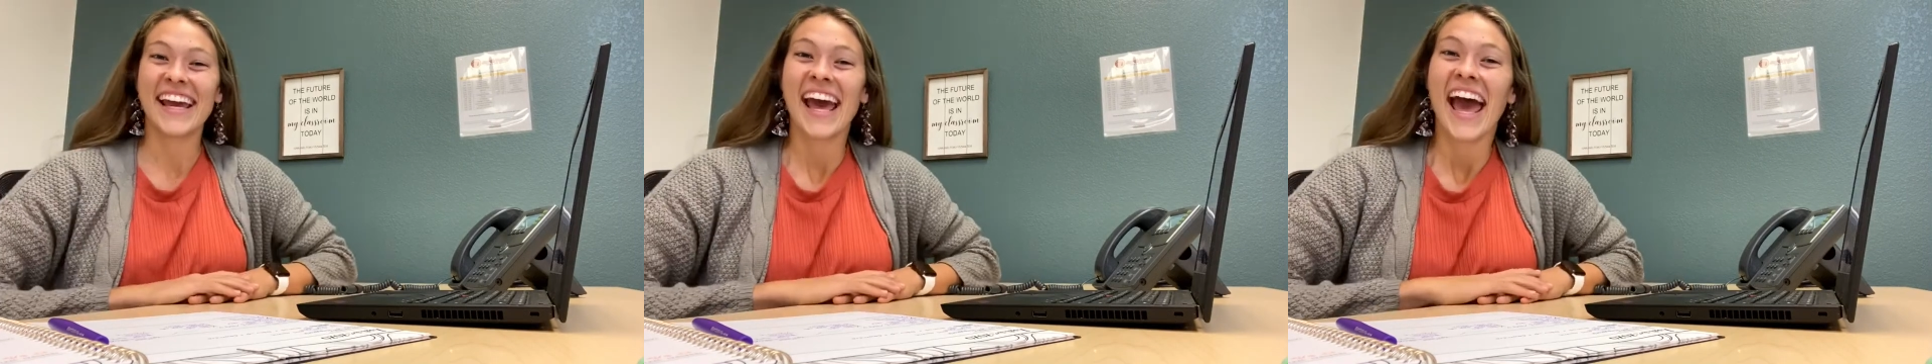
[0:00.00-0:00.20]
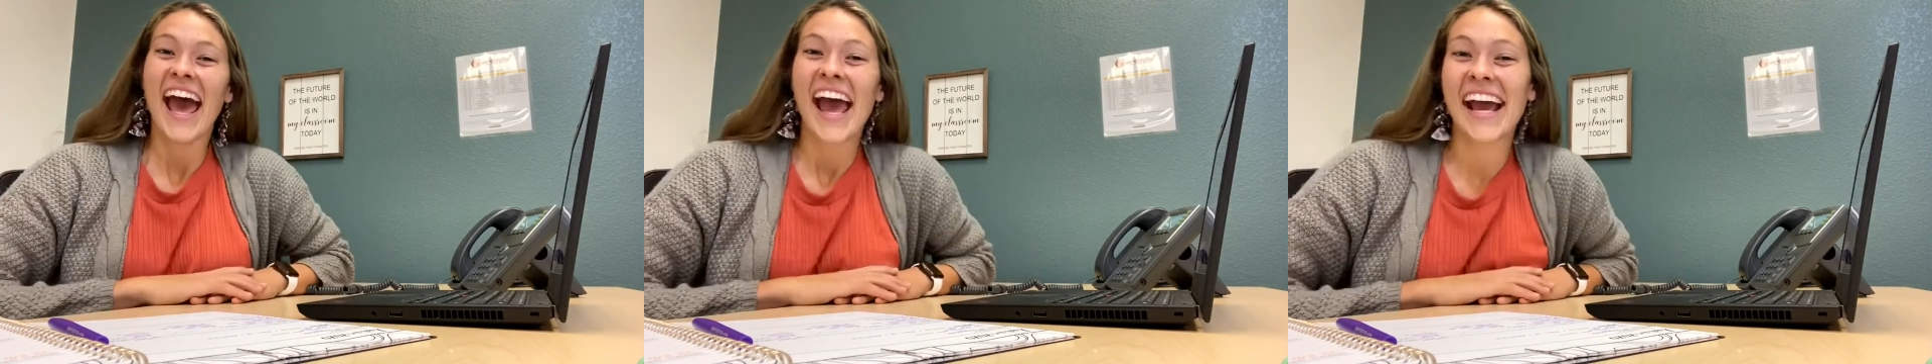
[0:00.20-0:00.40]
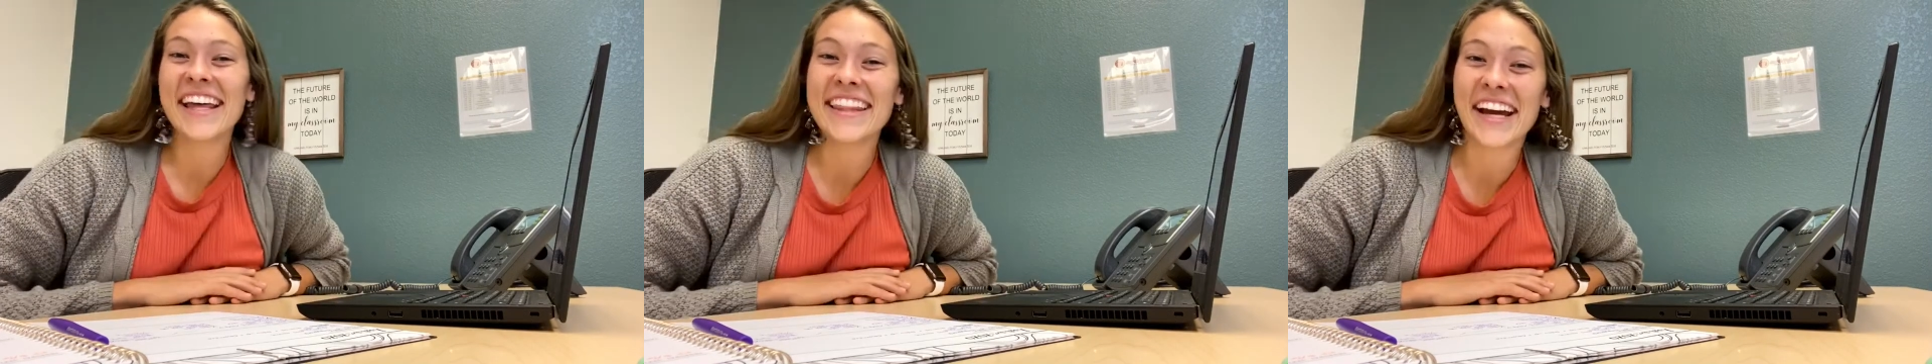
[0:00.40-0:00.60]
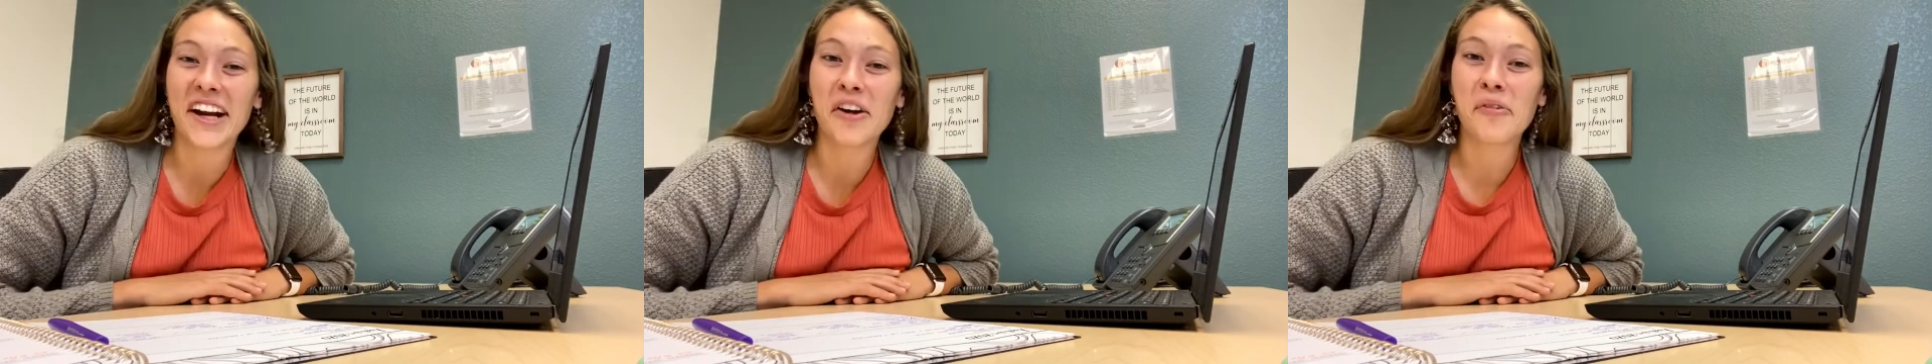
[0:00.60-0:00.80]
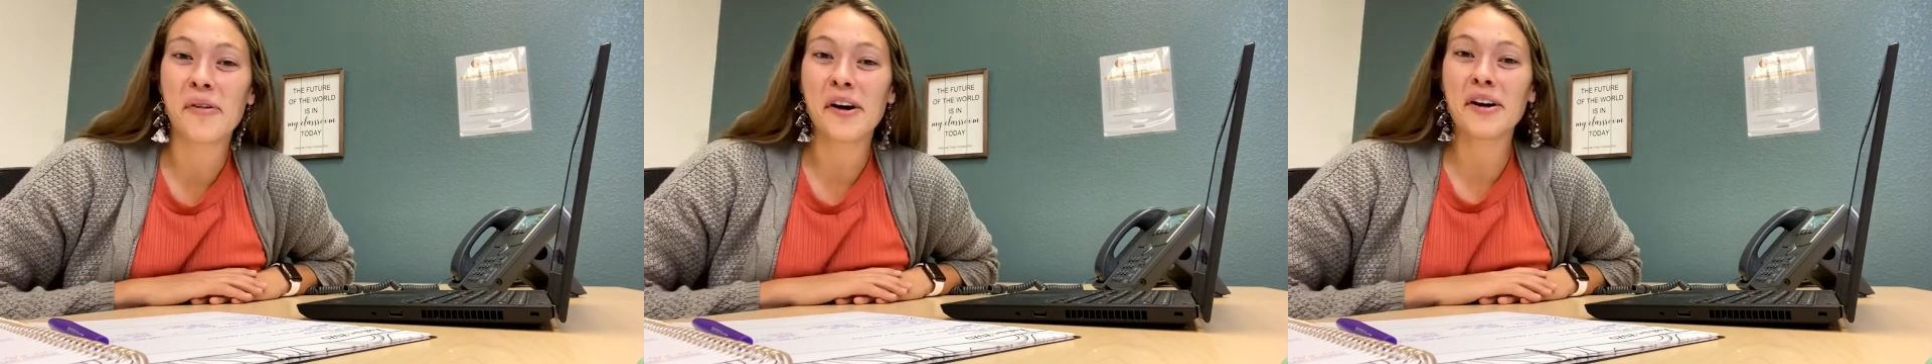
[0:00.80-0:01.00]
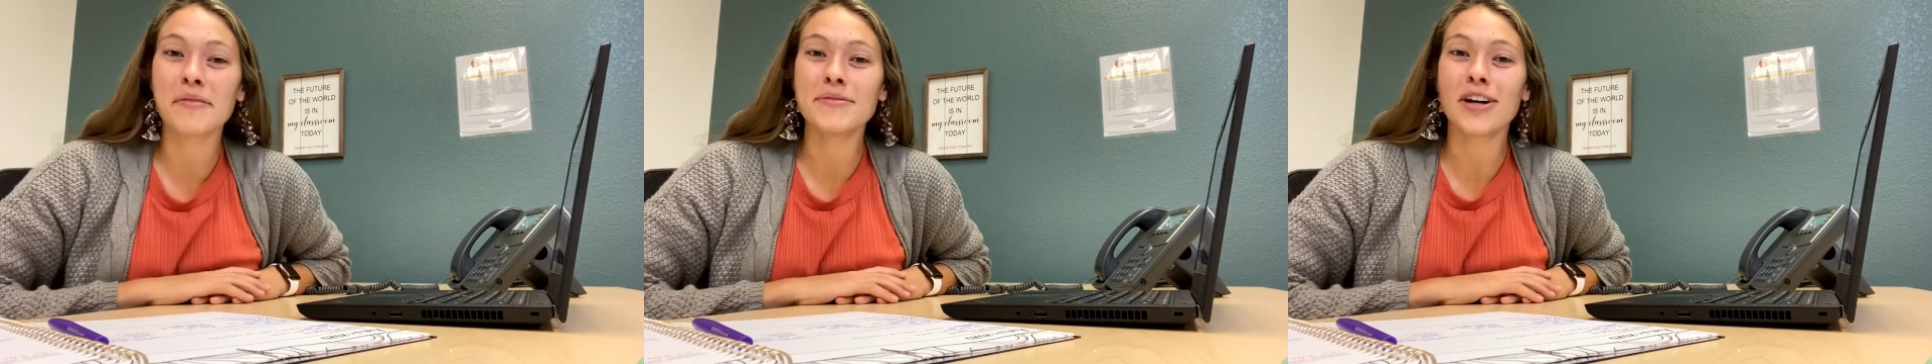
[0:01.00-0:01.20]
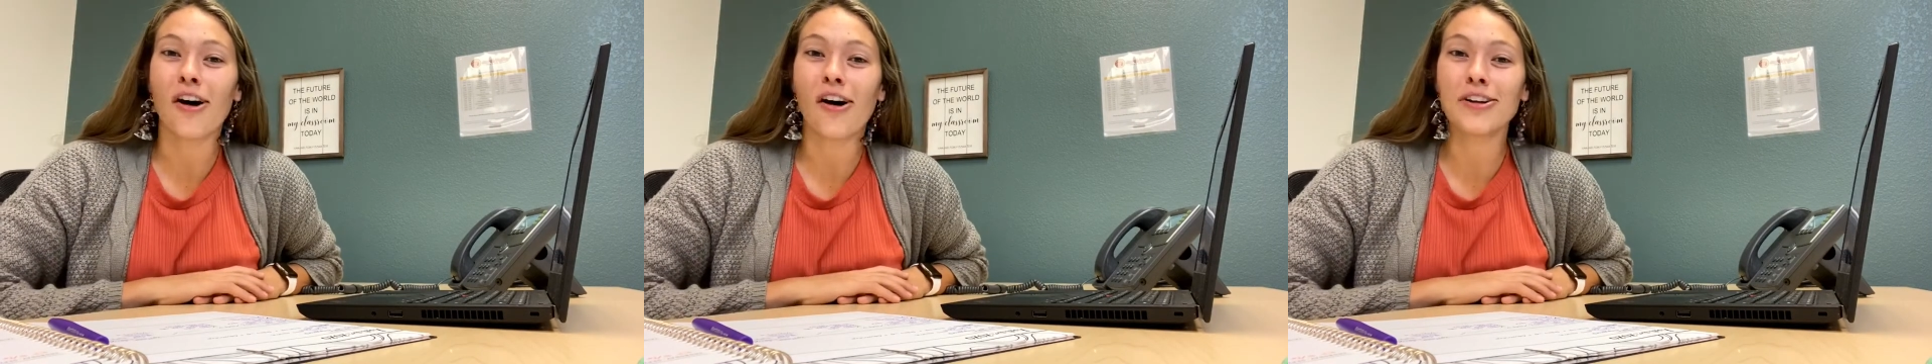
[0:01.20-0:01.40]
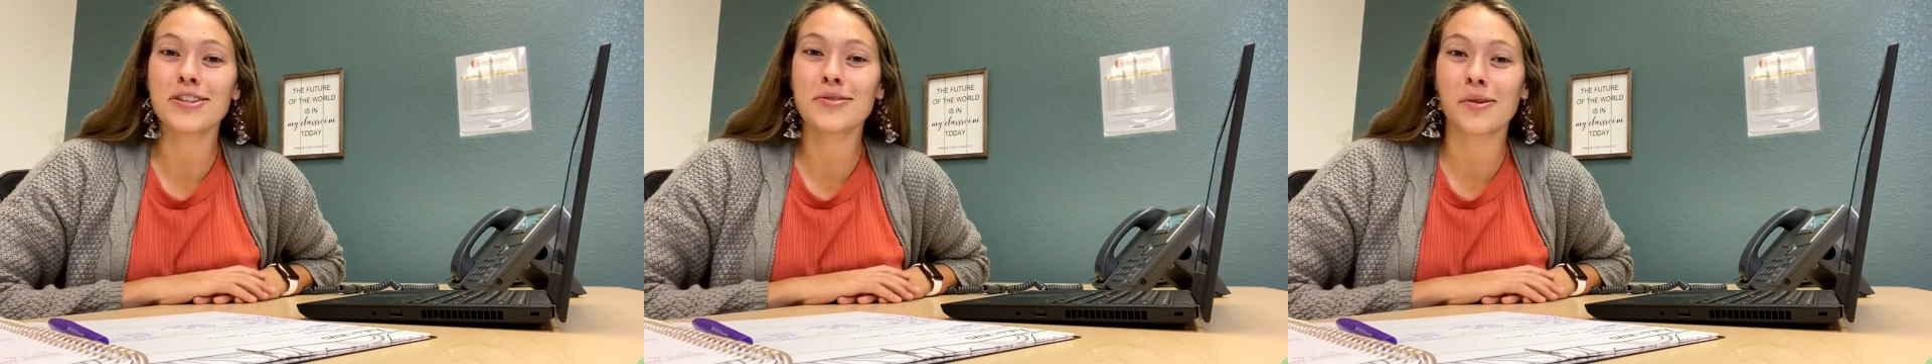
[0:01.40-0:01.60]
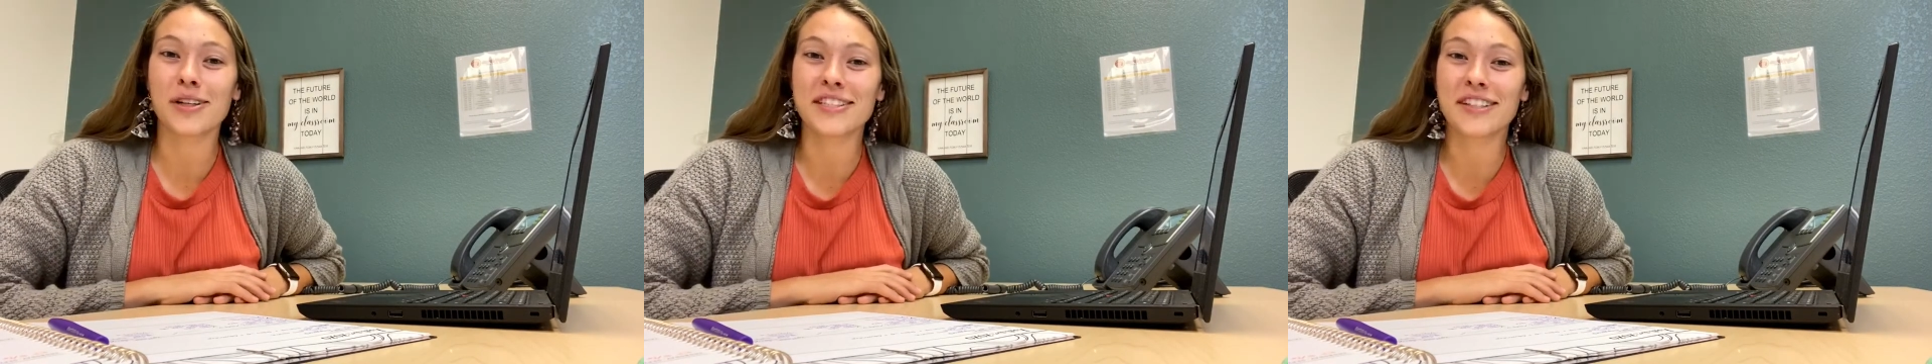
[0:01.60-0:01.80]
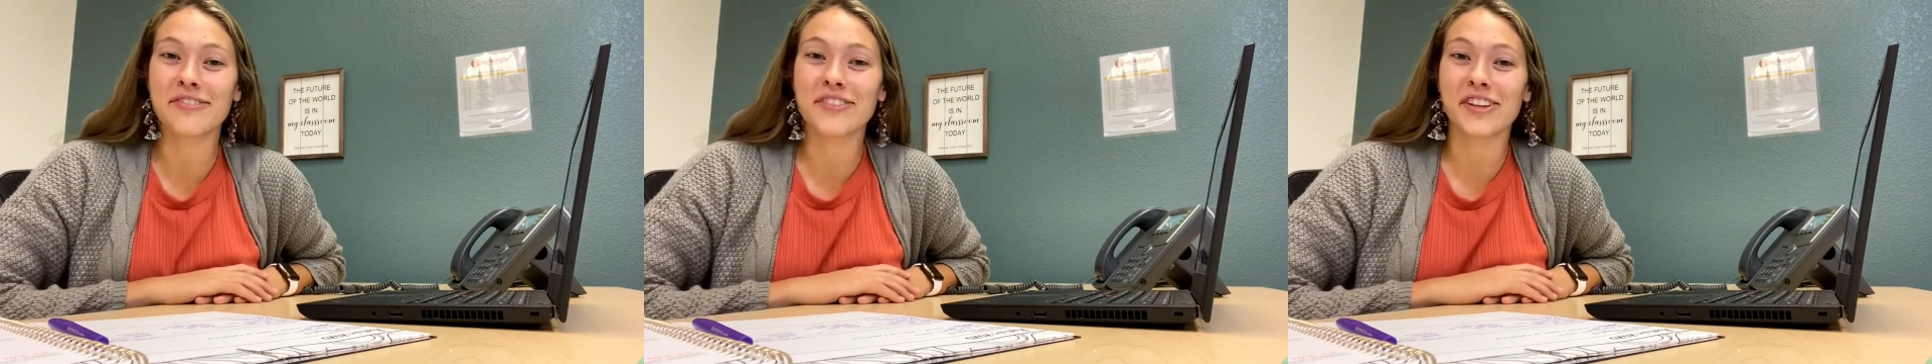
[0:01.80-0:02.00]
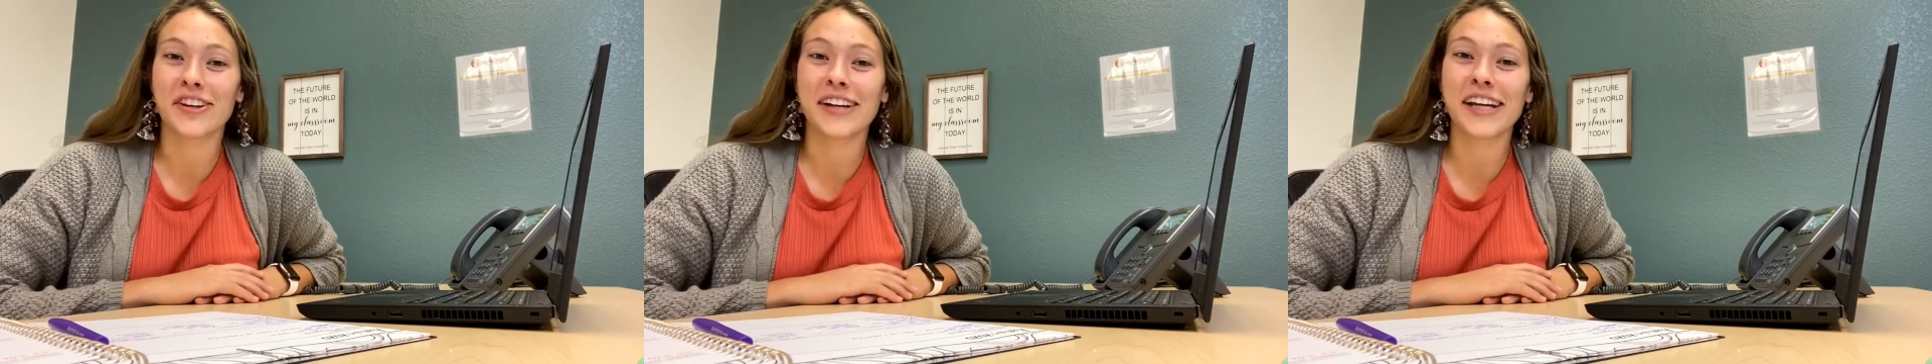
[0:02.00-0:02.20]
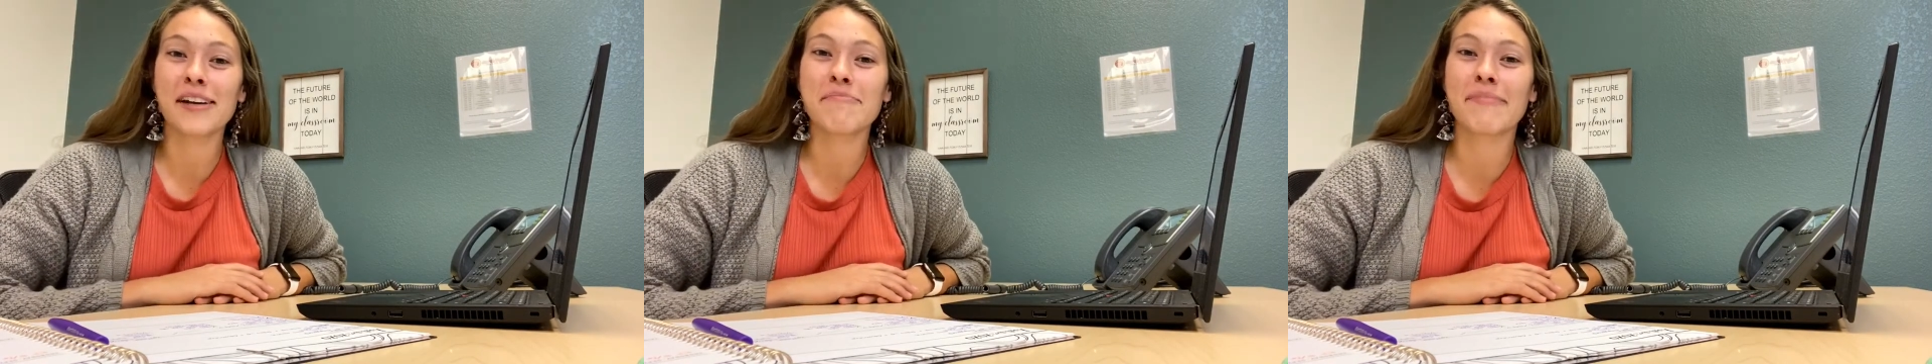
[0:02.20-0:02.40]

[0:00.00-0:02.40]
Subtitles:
Hey there, welcome to All Sorts of Learning.